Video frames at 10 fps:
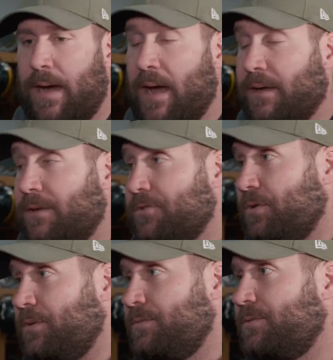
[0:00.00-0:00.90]
I can
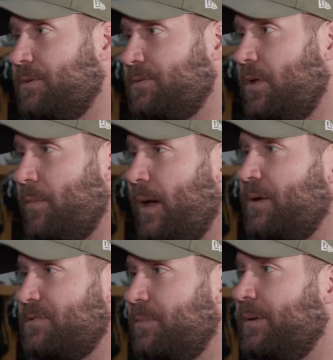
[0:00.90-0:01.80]
control. So it's all that
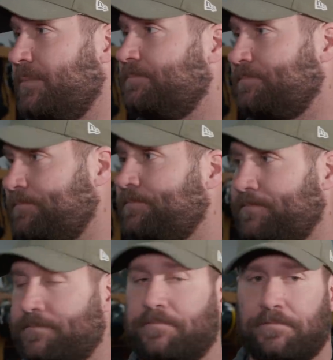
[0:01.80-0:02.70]
matters to me. Do
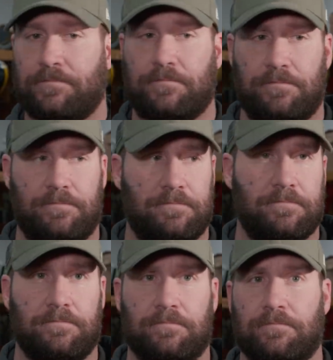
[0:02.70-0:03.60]
you
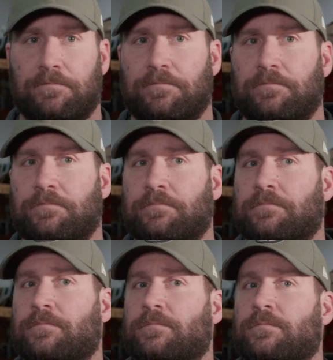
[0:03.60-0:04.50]
sit around
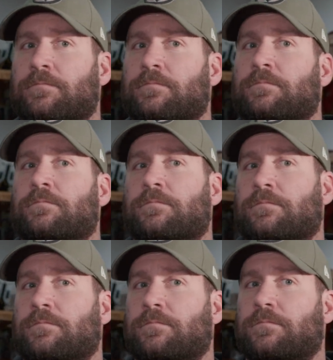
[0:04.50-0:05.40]

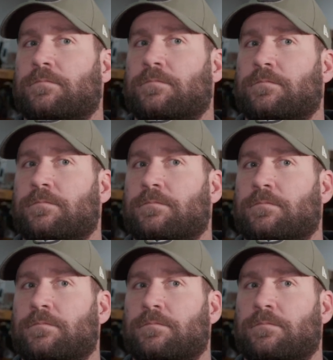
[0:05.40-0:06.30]
occasionally and assess
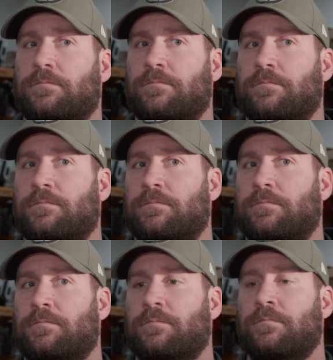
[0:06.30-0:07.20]
the
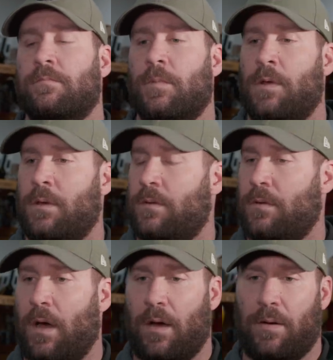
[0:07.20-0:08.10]
chances?
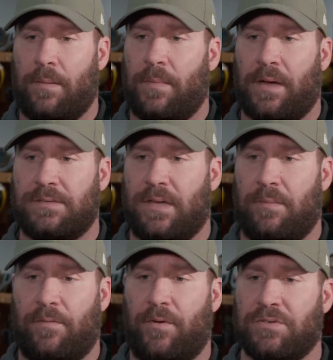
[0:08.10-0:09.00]
No, like I said, I'm
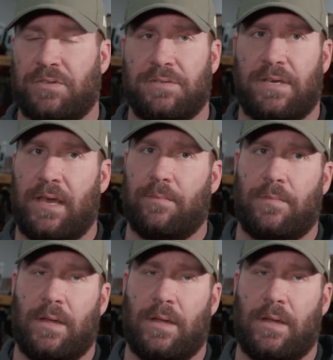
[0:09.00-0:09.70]
going to focus on this game.